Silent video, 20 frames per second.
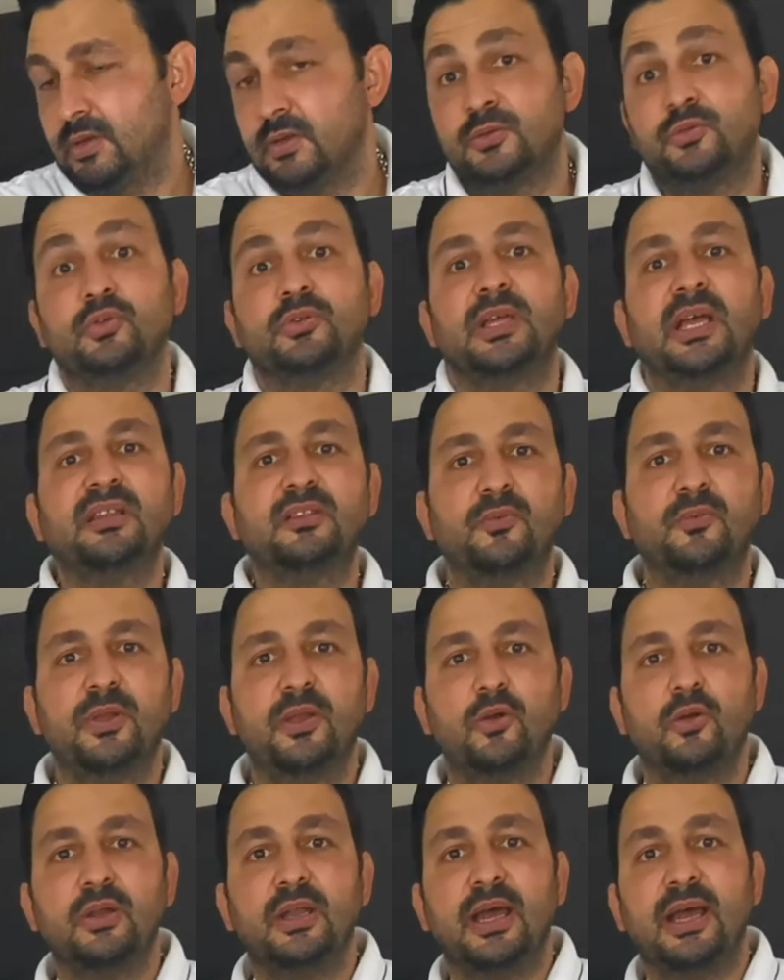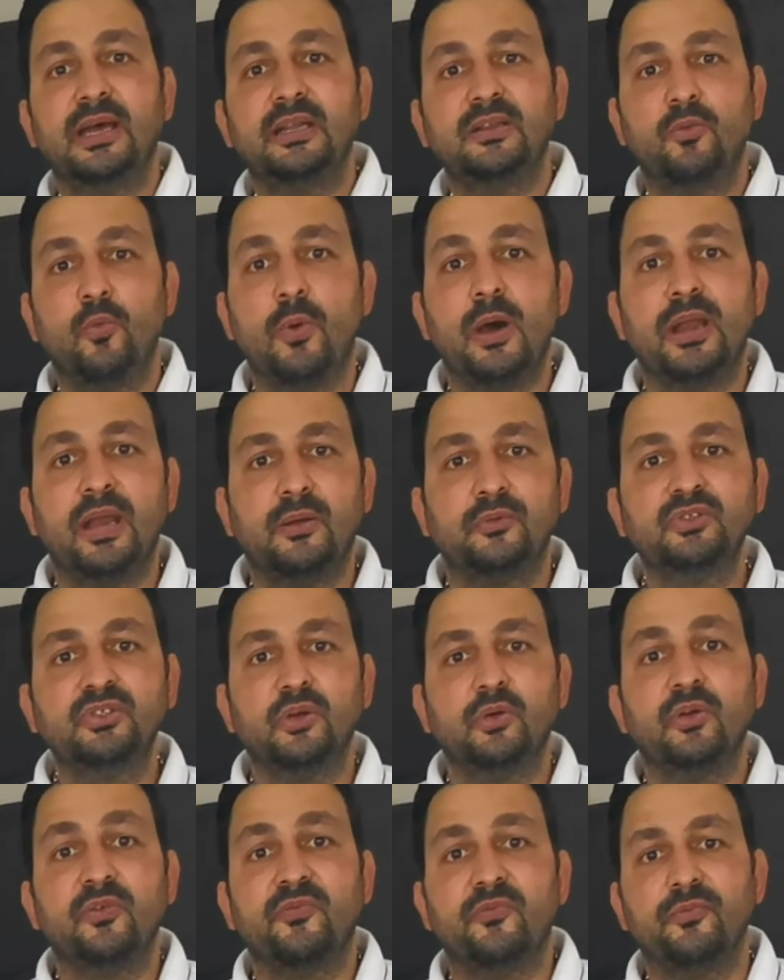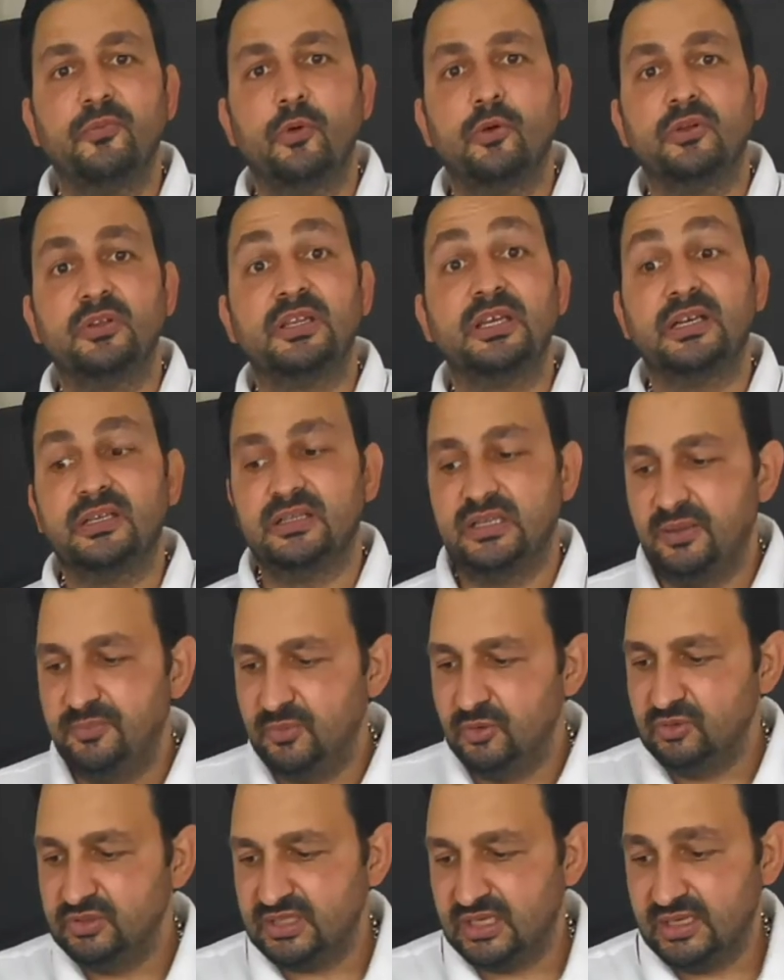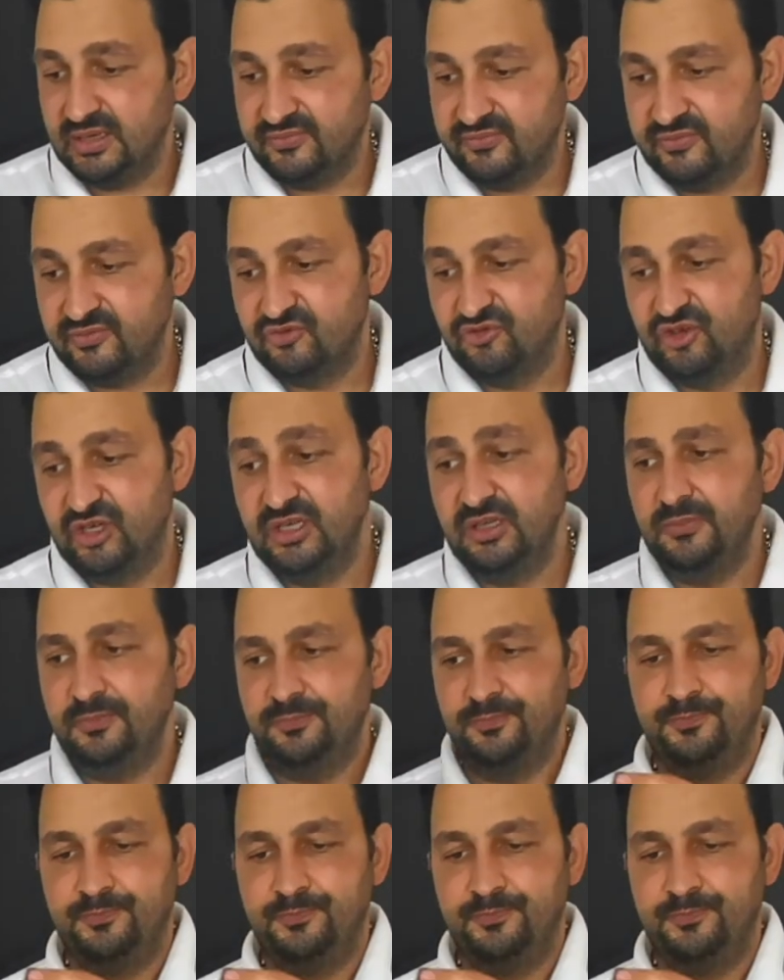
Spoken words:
To that we're gonna add 1 ounce or 30 ml of gin.